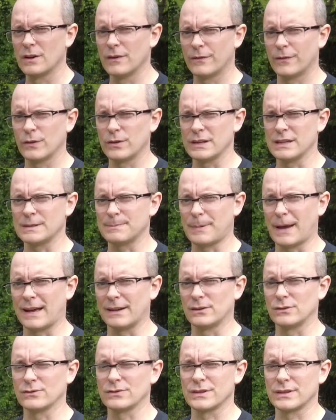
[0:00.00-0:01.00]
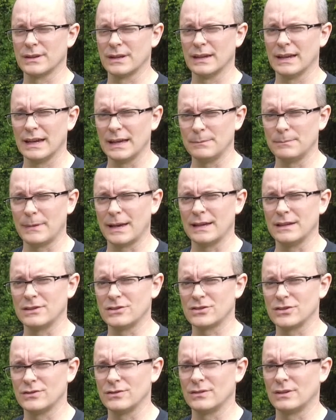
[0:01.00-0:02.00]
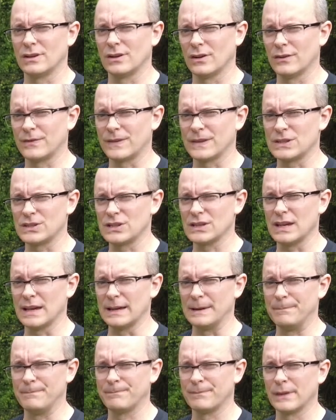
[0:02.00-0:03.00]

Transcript: for these panels in May and June of this year.